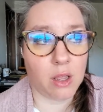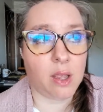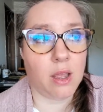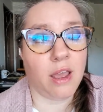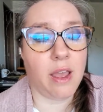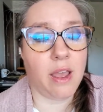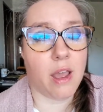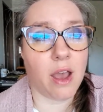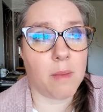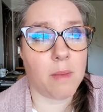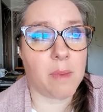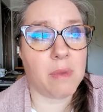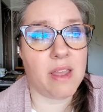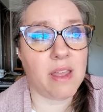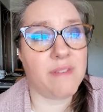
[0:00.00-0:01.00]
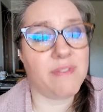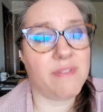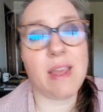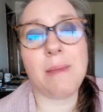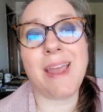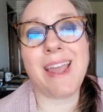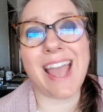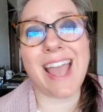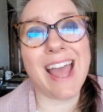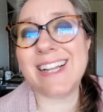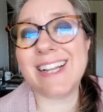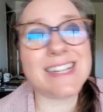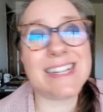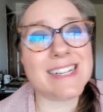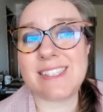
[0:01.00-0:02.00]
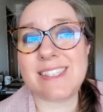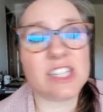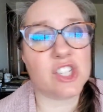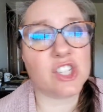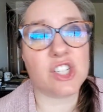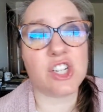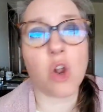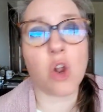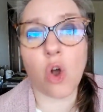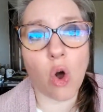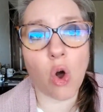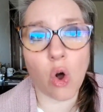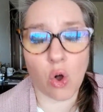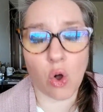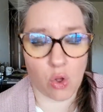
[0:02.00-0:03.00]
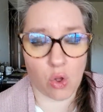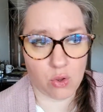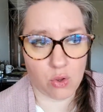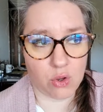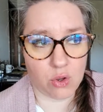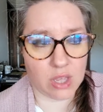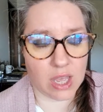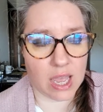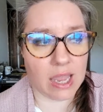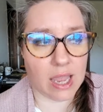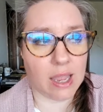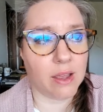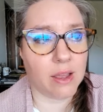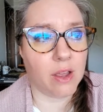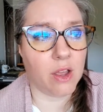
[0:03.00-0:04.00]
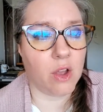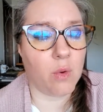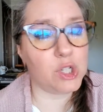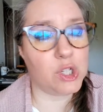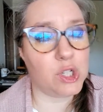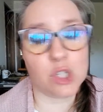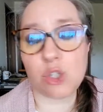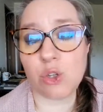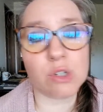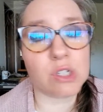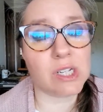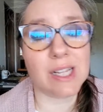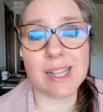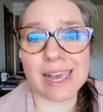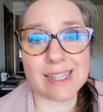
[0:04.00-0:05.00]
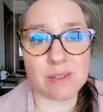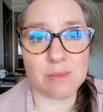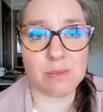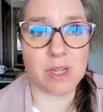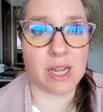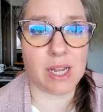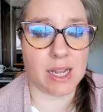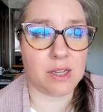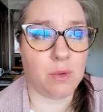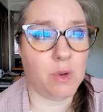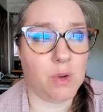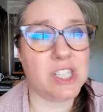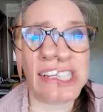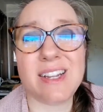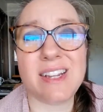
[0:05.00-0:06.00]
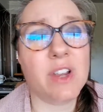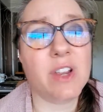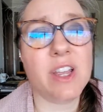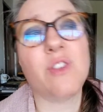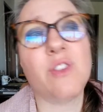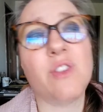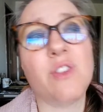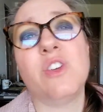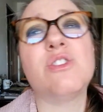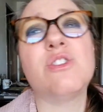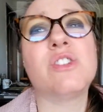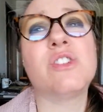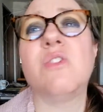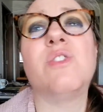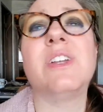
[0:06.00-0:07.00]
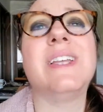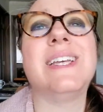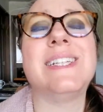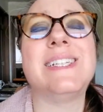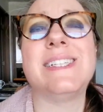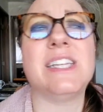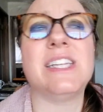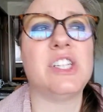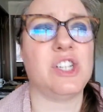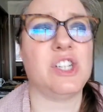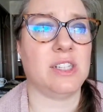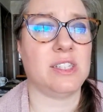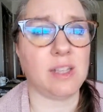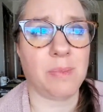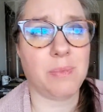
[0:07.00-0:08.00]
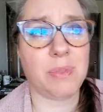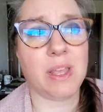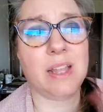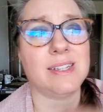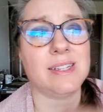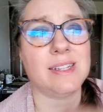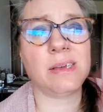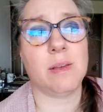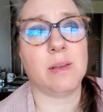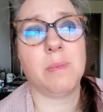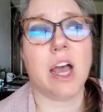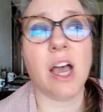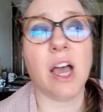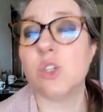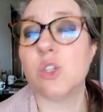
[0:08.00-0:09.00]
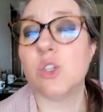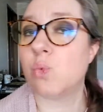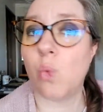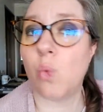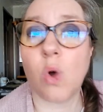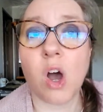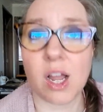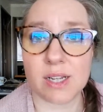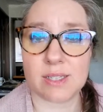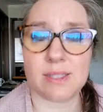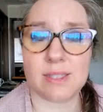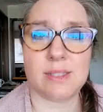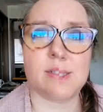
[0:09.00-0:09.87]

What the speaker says: If they make any decision at all, okay, which is usually last minute, which isn't even usually really a decision, it's something that somebody else wants.